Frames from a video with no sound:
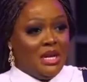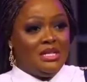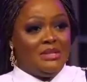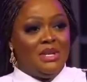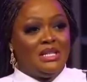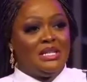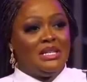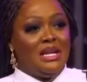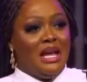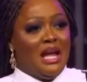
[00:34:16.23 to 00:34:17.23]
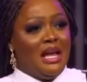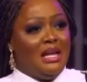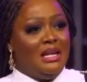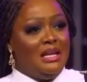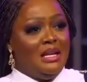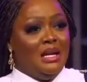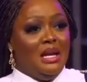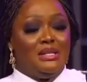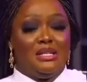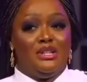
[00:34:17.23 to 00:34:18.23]
And the man said,
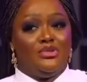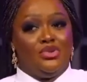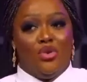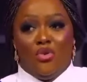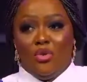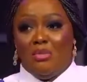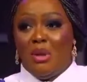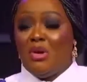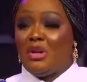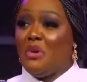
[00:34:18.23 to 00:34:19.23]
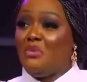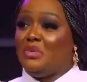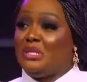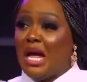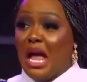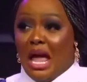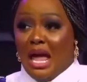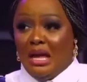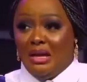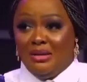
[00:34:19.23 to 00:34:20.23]
I said, Joe, my mother would
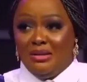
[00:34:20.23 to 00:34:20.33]
die.